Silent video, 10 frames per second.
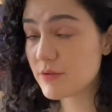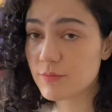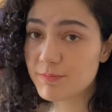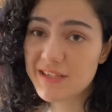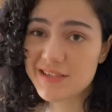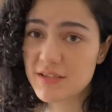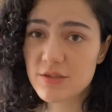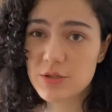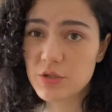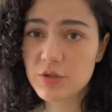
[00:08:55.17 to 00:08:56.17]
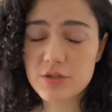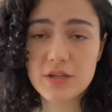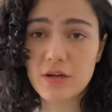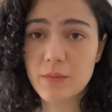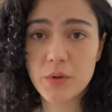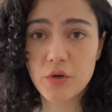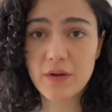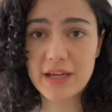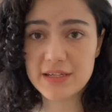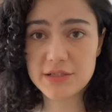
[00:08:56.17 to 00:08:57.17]
decent studios are above
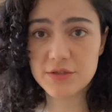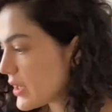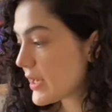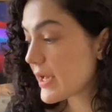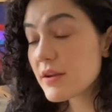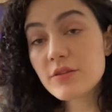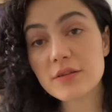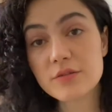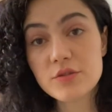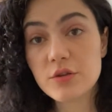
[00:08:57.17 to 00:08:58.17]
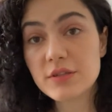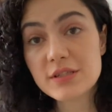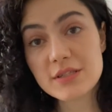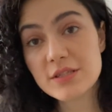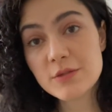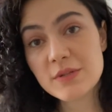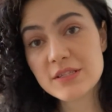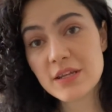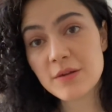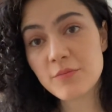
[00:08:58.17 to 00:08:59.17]
800. So this one is
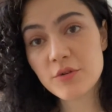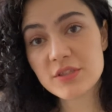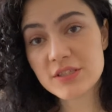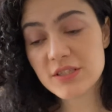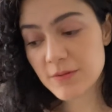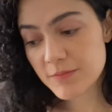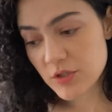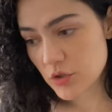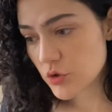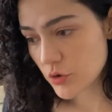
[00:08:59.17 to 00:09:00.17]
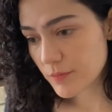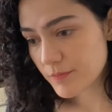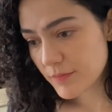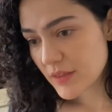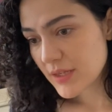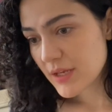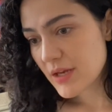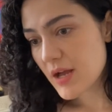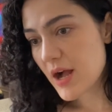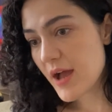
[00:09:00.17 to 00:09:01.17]
an important tip too.
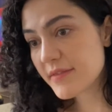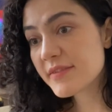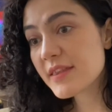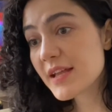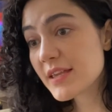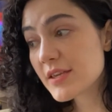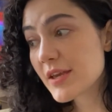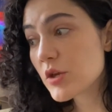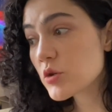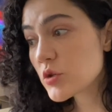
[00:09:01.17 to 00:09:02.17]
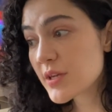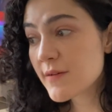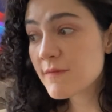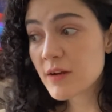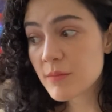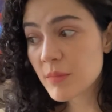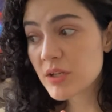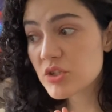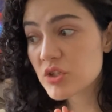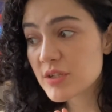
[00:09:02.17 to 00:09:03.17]
I think you can very
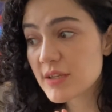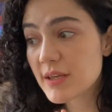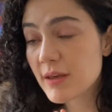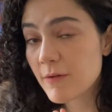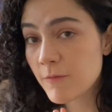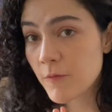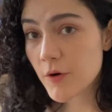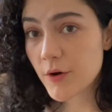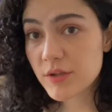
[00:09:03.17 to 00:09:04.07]
much avoid